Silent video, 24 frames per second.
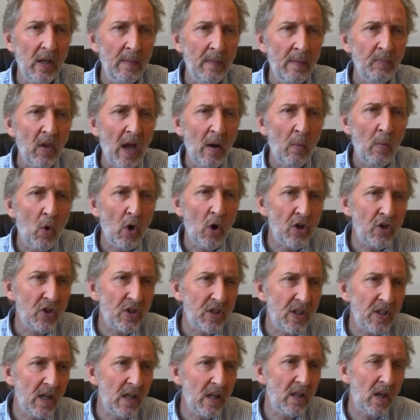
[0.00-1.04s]
And what you're
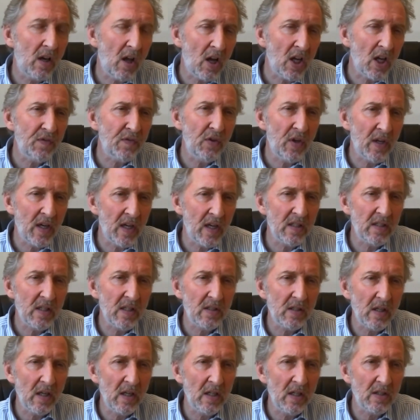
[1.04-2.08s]
seeing in the last few days
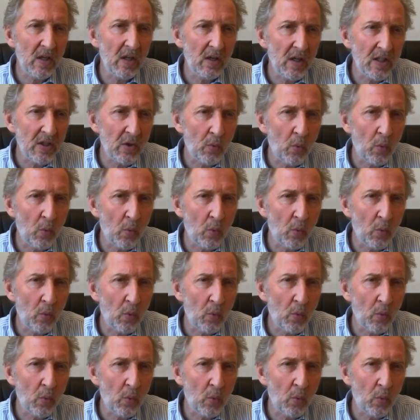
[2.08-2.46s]
is a